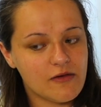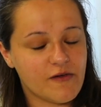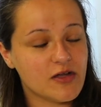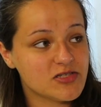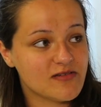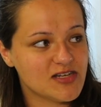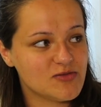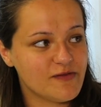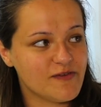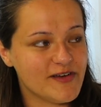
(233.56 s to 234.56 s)
for
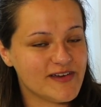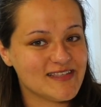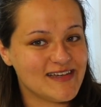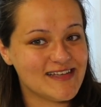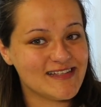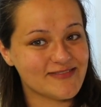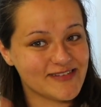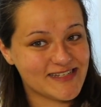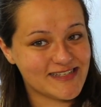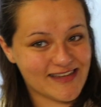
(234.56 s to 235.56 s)
undergraduate for neuroscience,
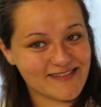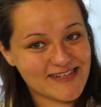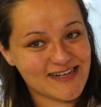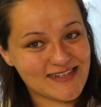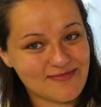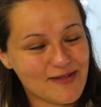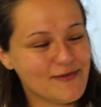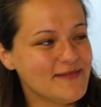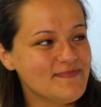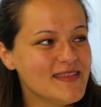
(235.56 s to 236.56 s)
which they rejected me
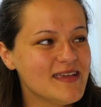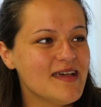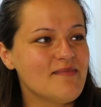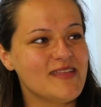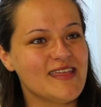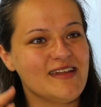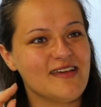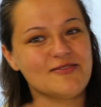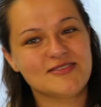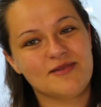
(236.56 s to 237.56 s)
from. But then
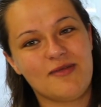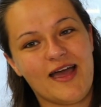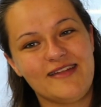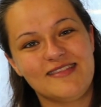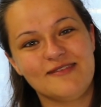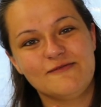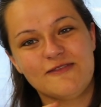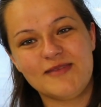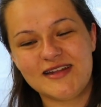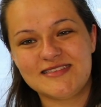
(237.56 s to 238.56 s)
I also applied for them
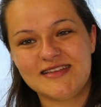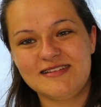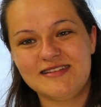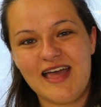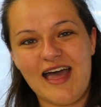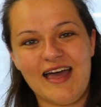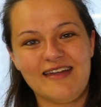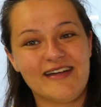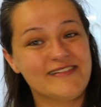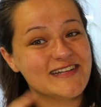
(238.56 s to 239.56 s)
for medicine
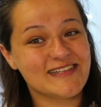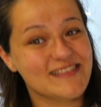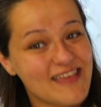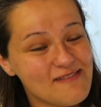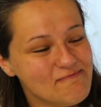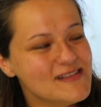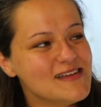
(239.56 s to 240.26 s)
and I rejected them.